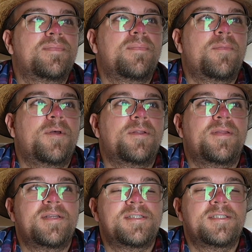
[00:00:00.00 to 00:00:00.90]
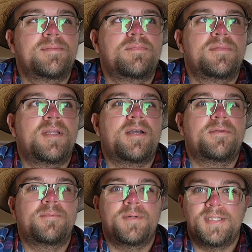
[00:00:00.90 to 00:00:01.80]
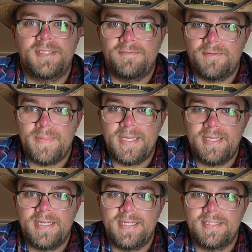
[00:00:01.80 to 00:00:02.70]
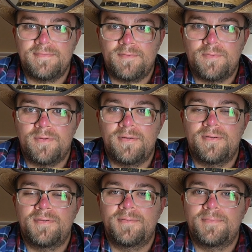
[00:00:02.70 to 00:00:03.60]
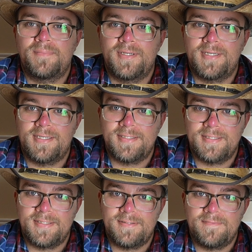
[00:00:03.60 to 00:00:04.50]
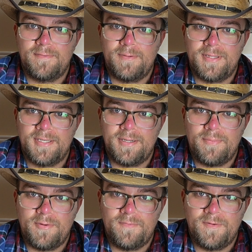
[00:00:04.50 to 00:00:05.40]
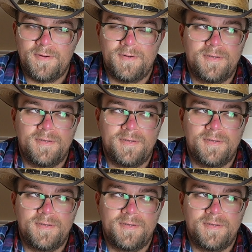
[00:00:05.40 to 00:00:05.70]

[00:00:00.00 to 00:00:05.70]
But this is not really for me. It's for my cousins for when they come over.